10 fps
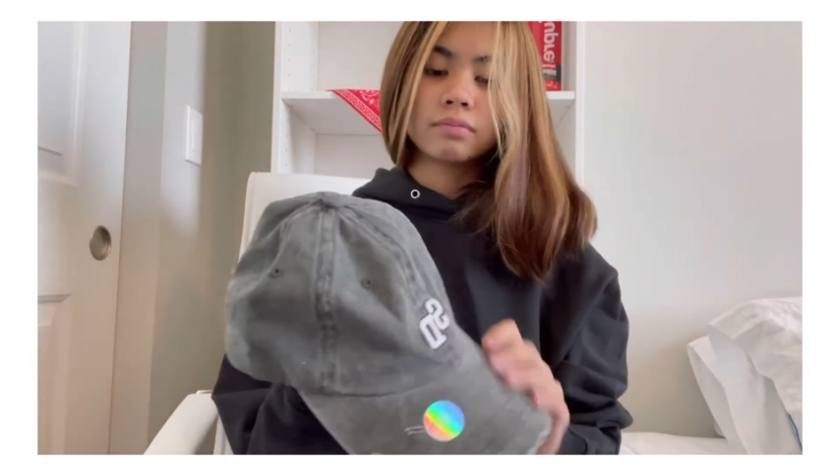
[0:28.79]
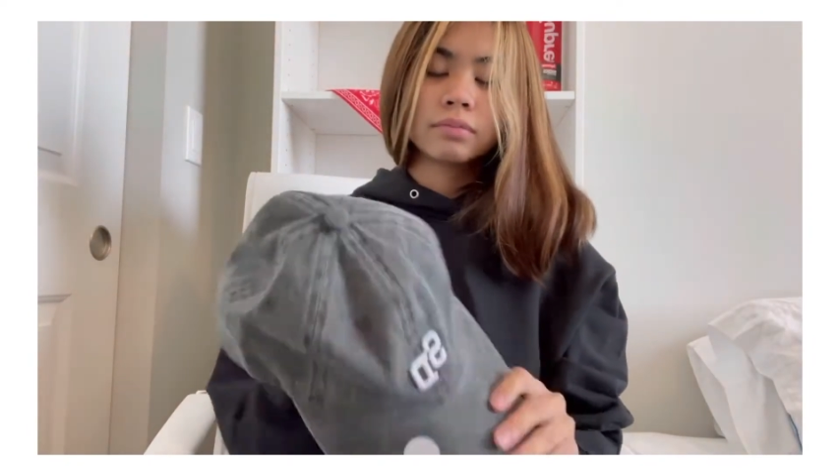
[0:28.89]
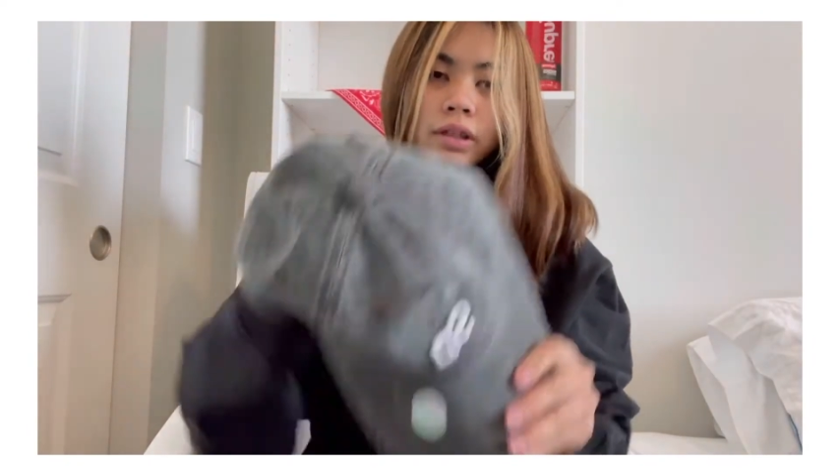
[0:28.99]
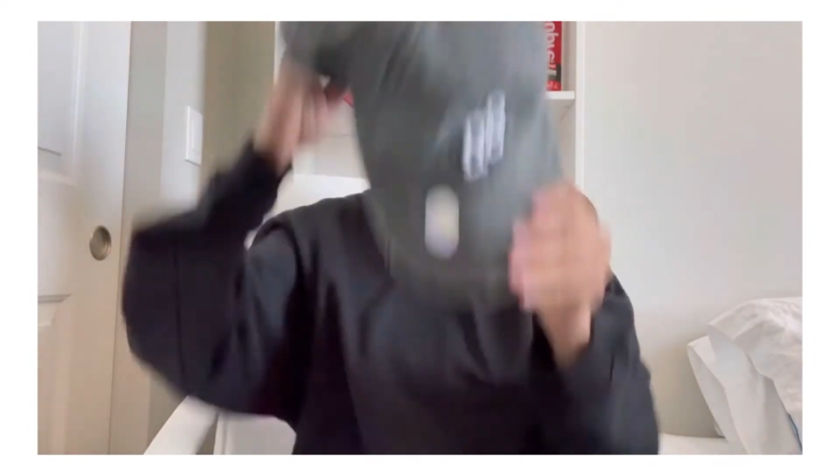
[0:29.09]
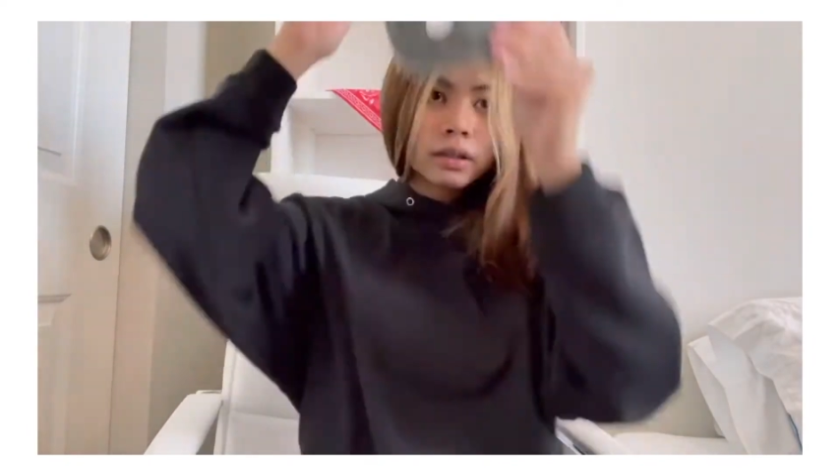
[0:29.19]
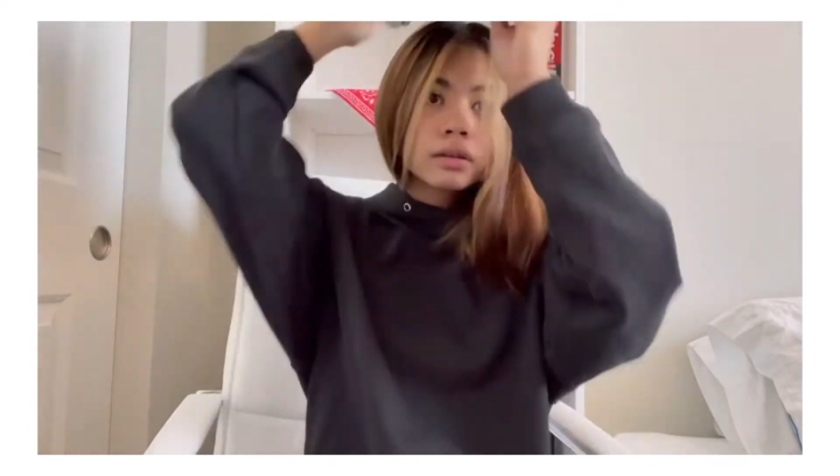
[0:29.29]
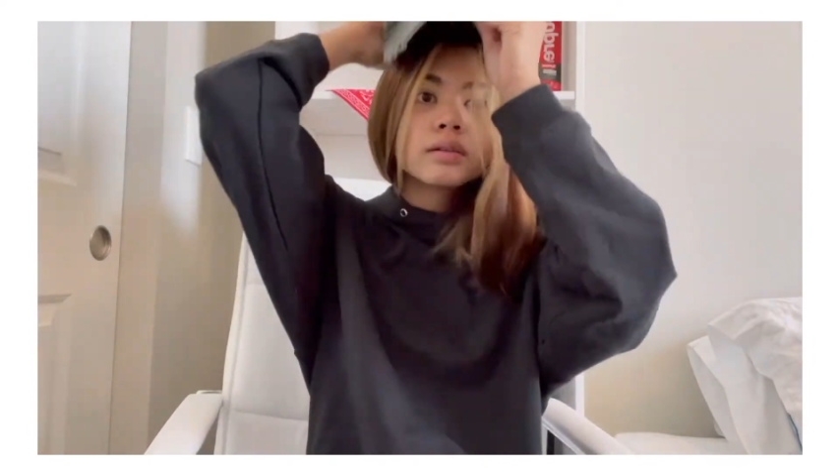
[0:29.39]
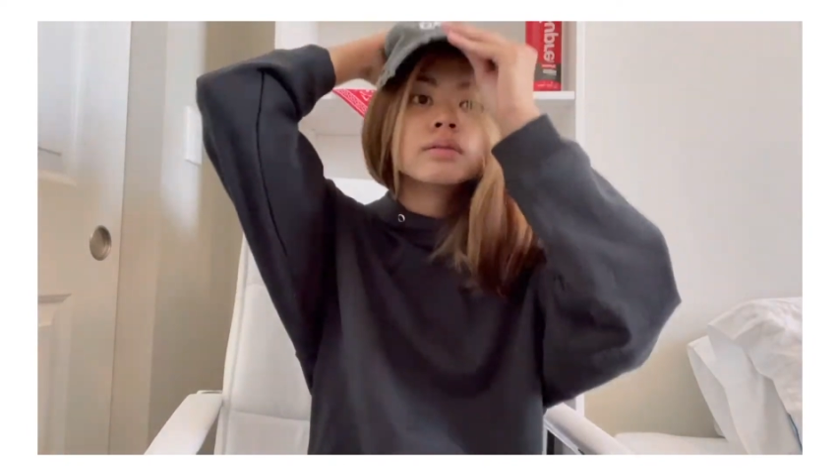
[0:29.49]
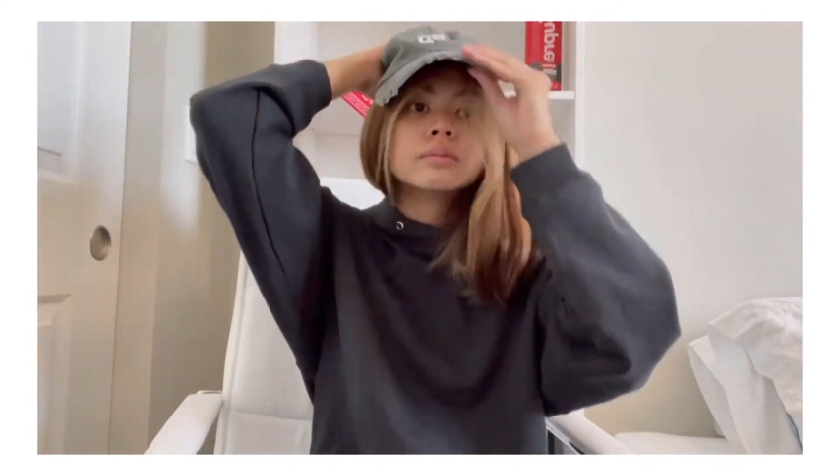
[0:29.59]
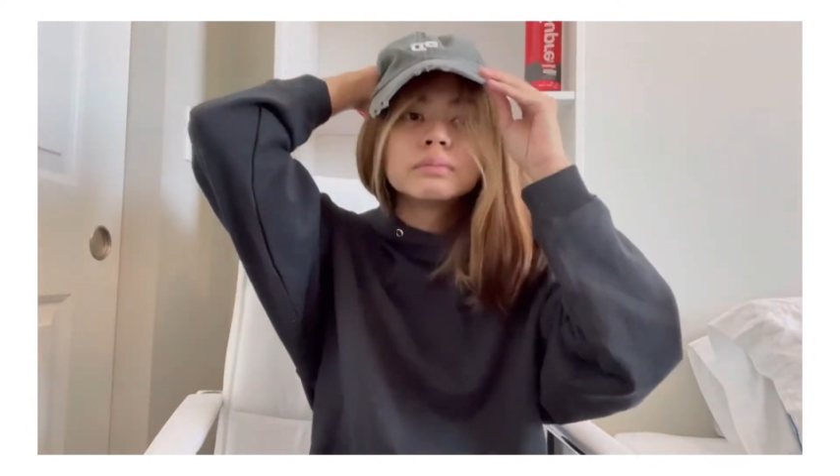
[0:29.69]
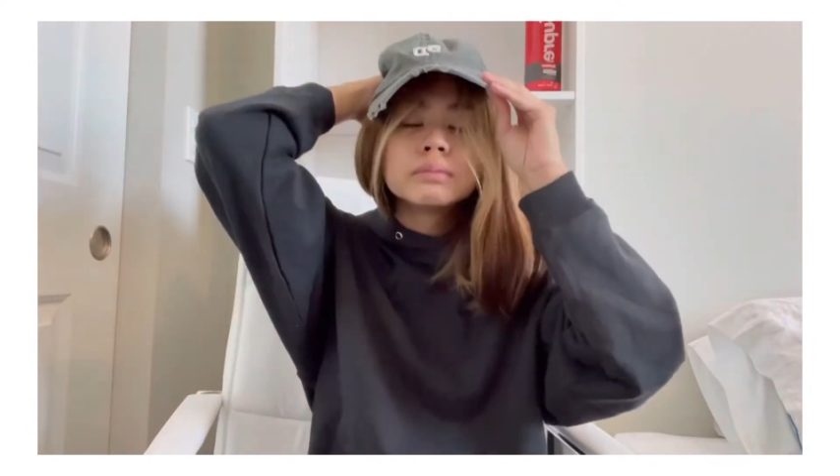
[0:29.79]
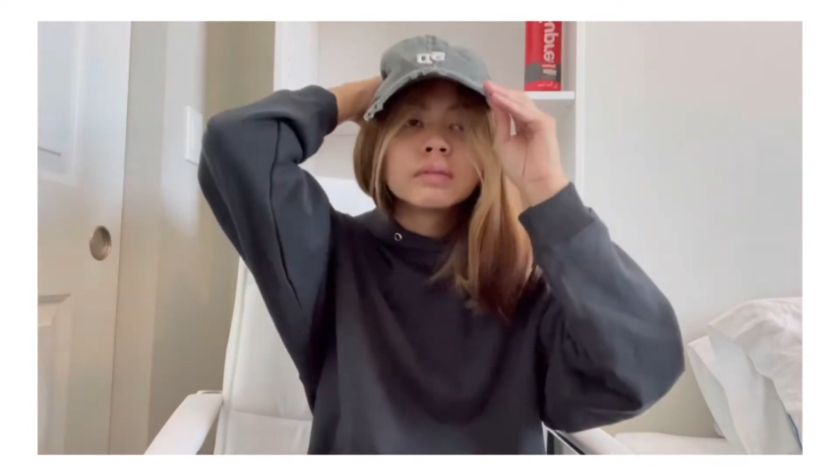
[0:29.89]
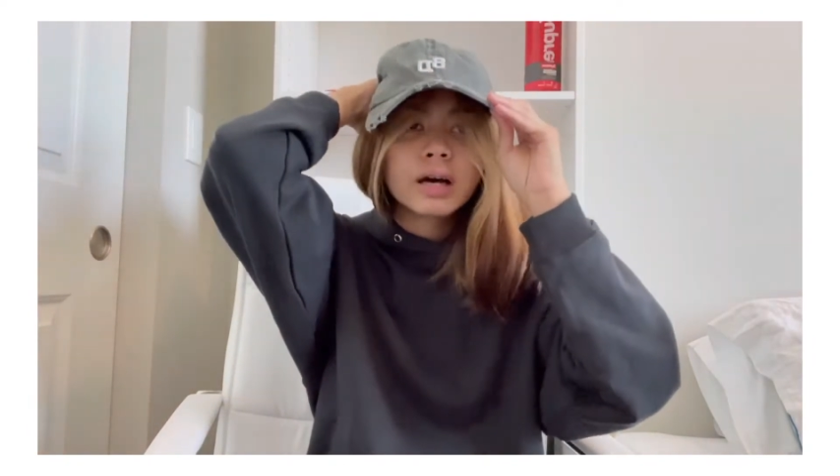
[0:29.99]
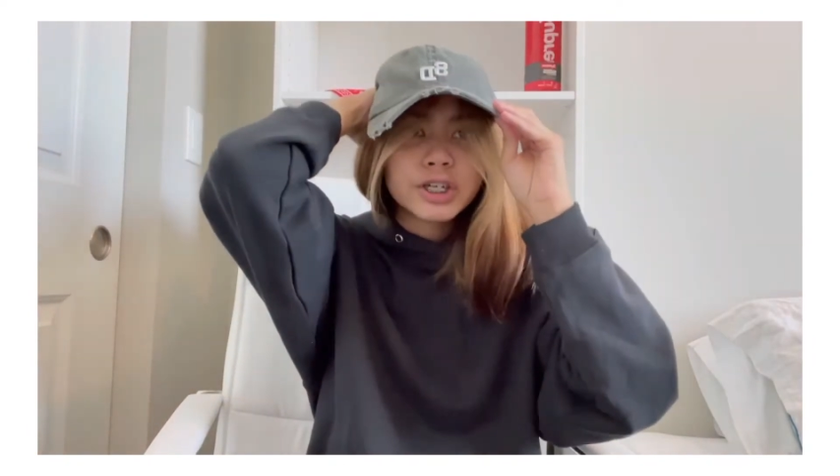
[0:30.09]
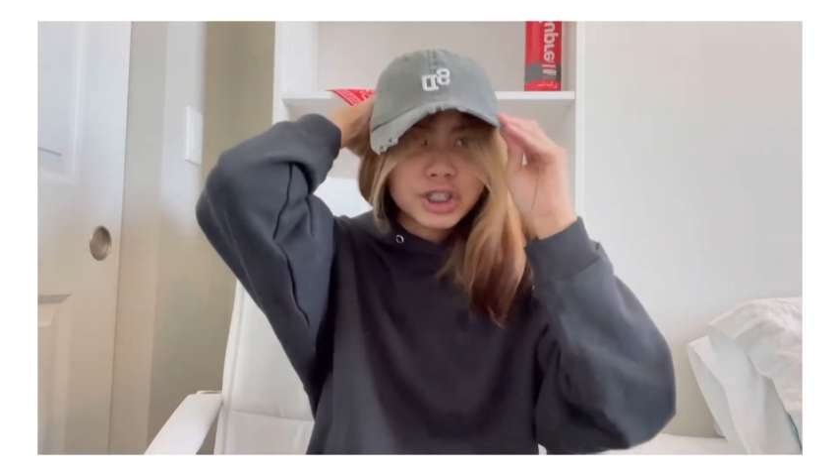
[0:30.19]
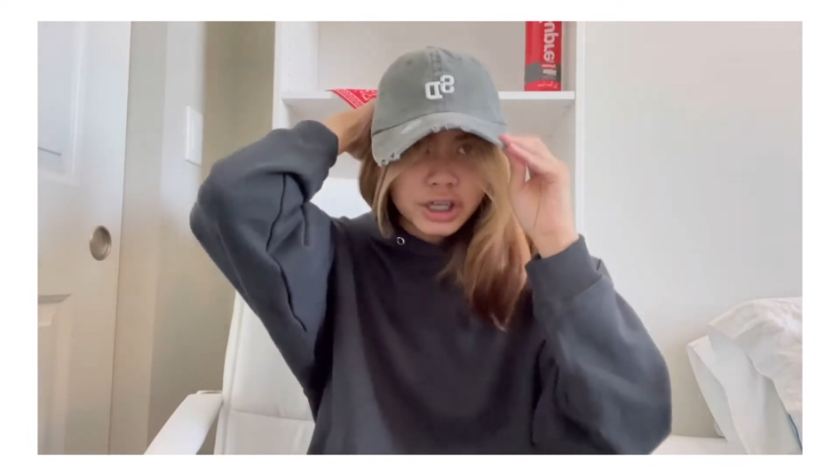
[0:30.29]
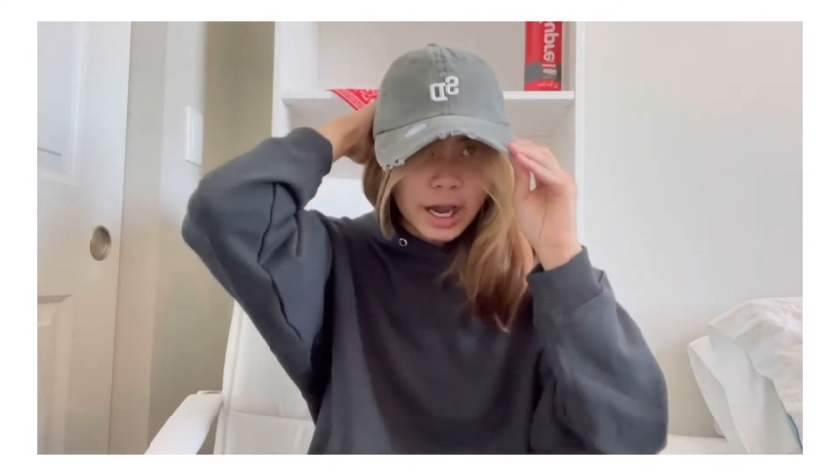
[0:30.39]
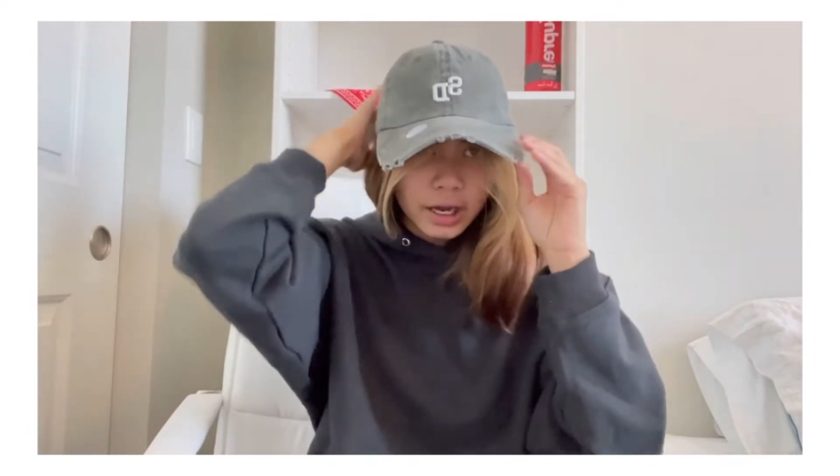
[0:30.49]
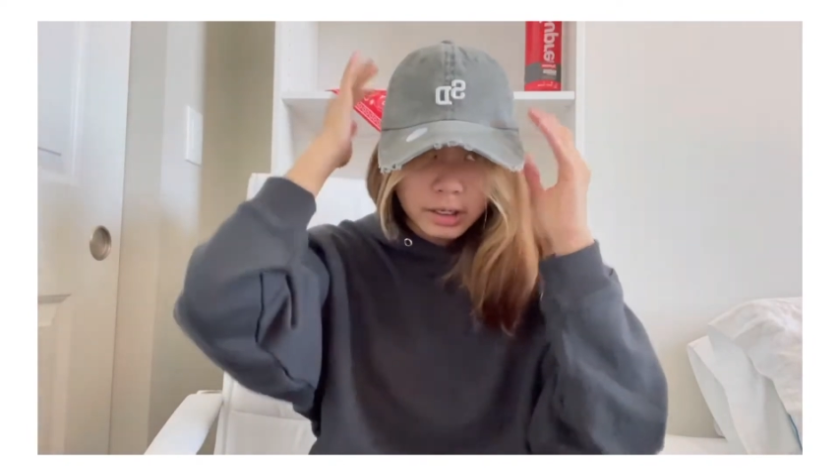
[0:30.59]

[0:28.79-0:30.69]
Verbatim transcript: like a shack